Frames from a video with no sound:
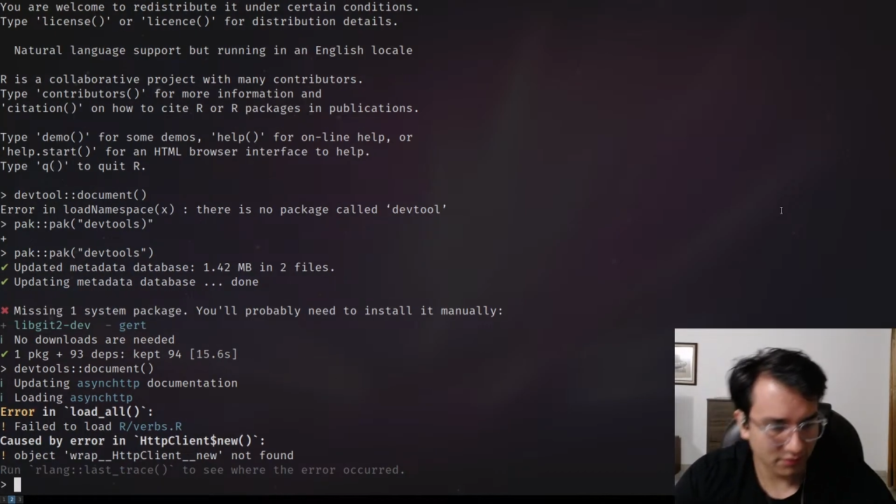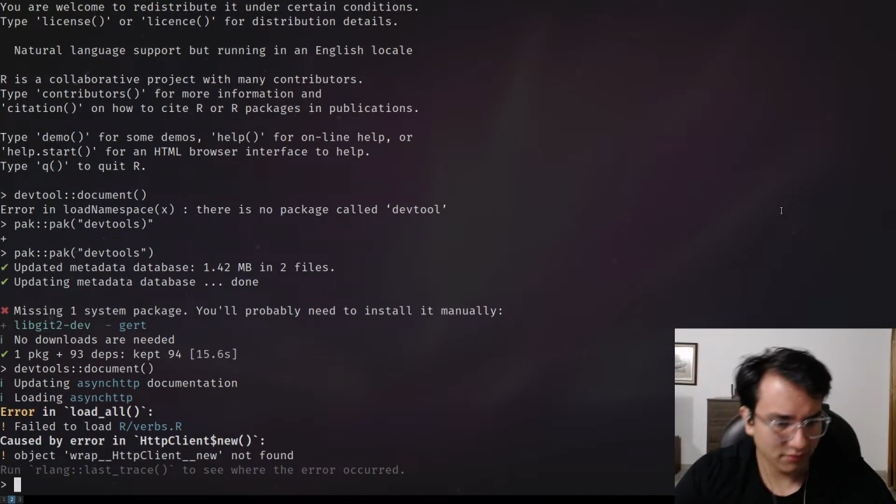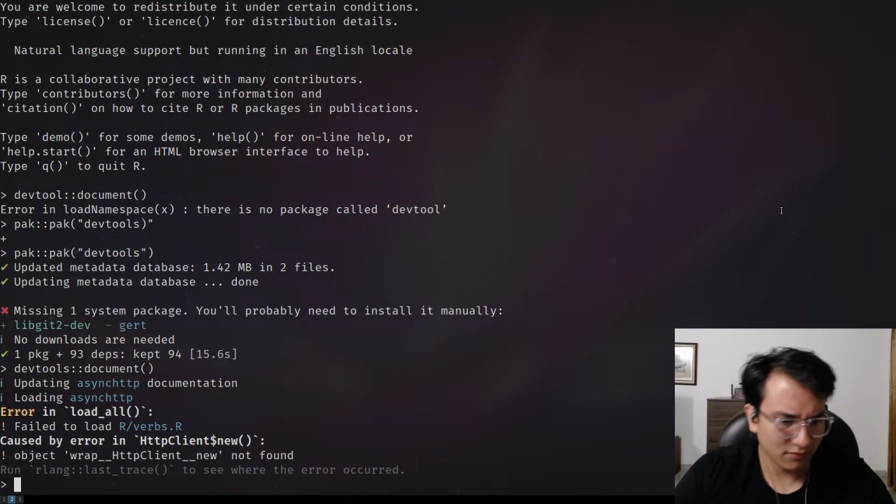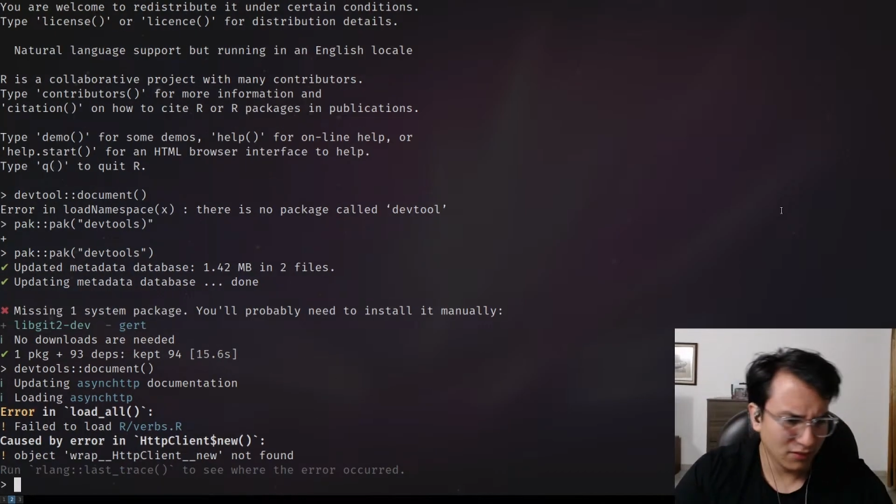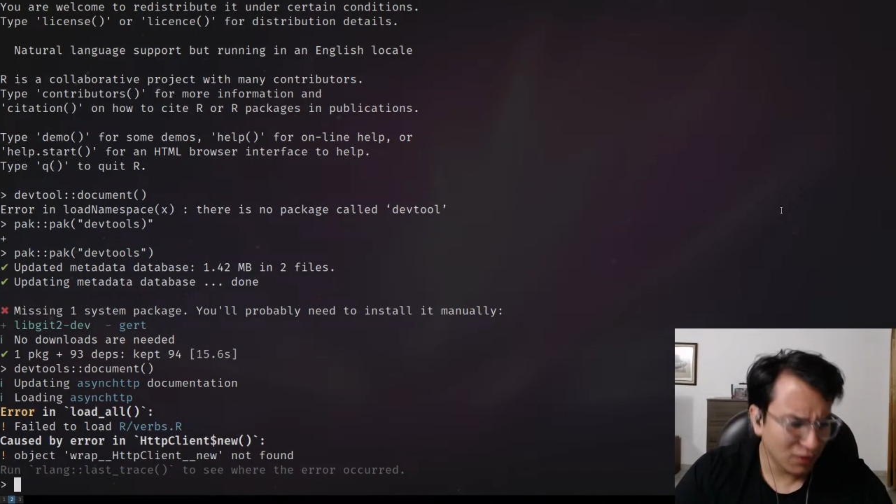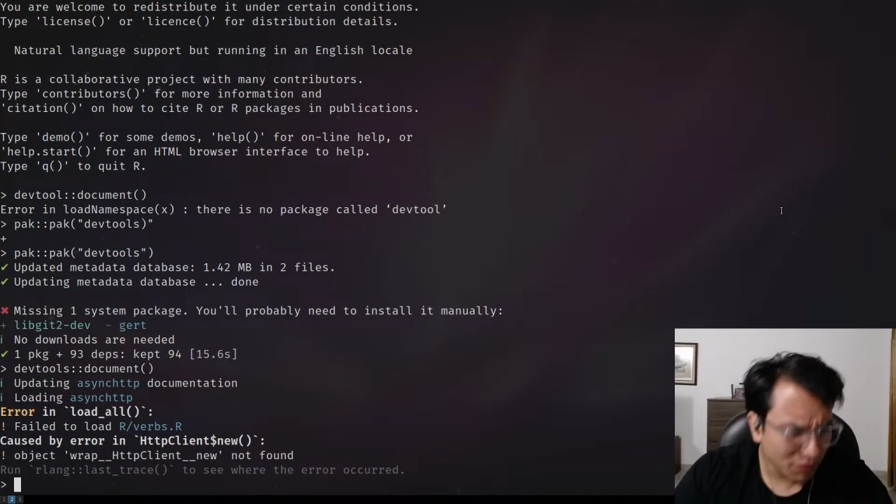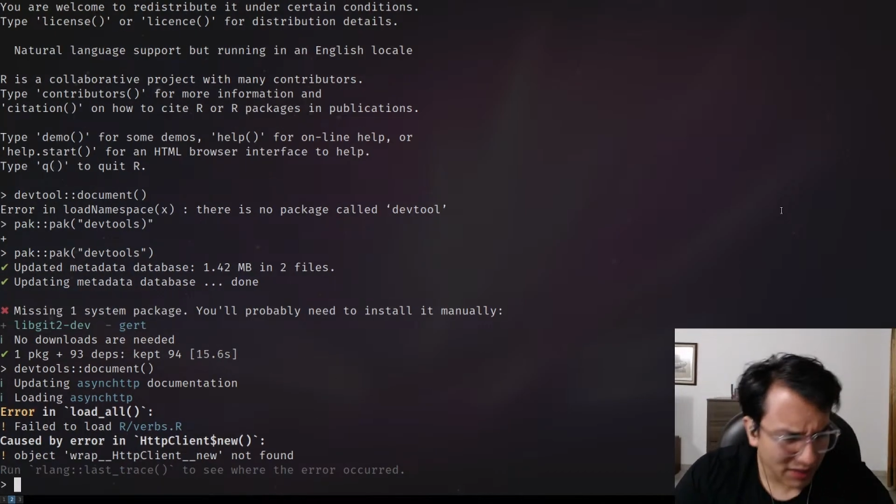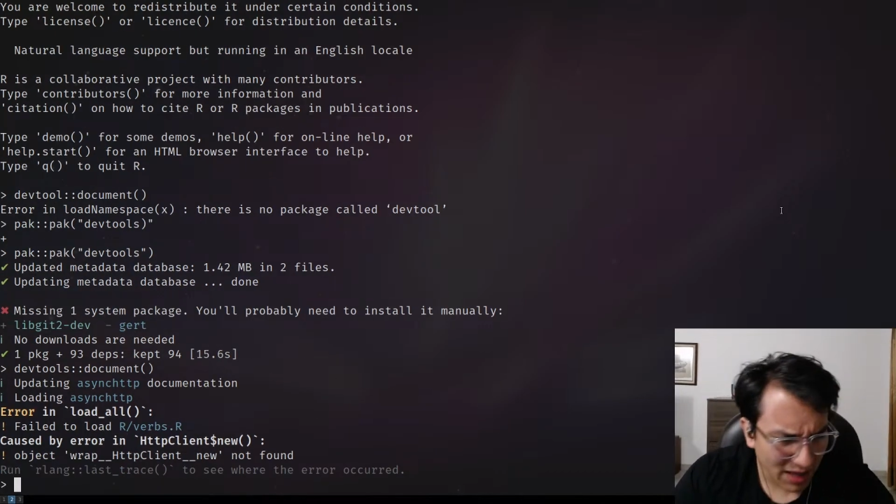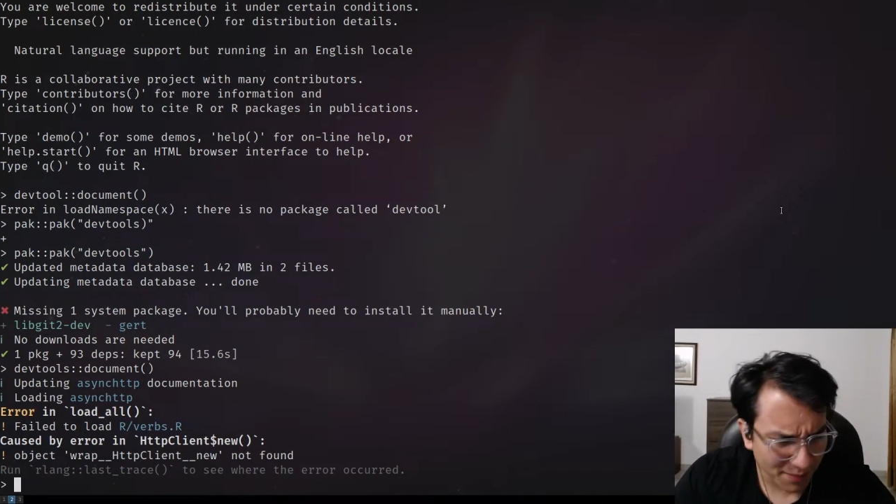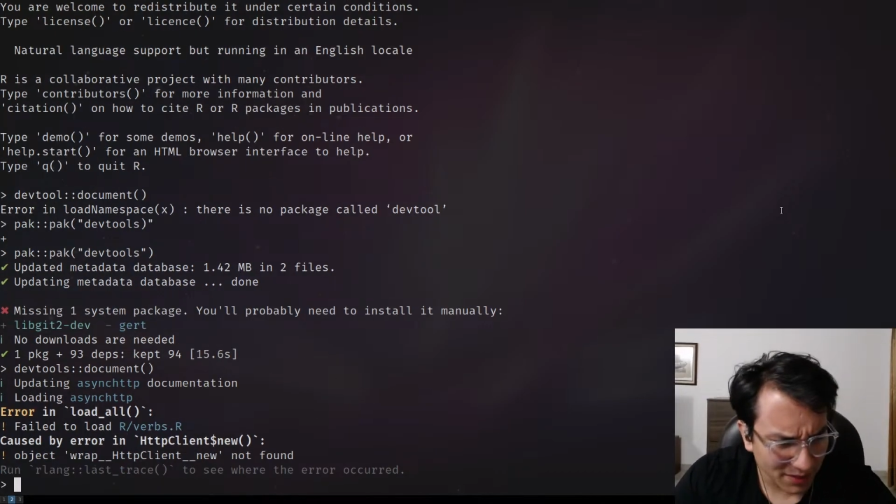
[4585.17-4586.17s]
oh, what
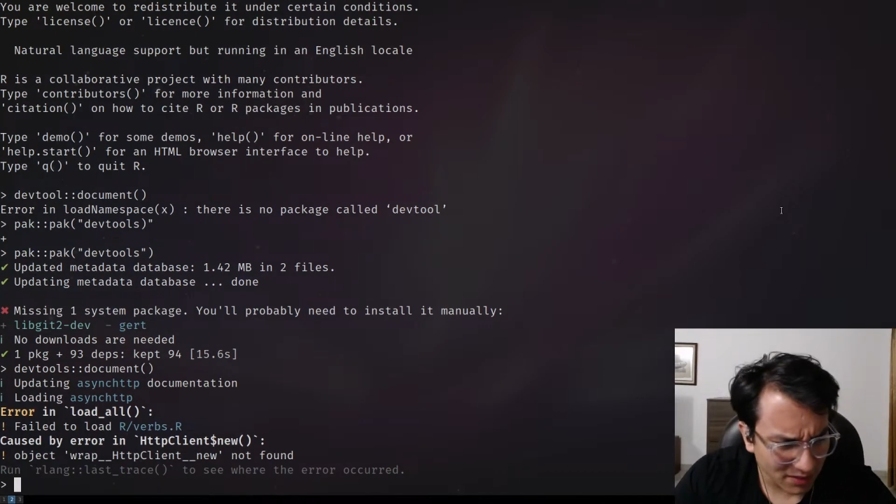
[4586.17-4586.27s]
happened?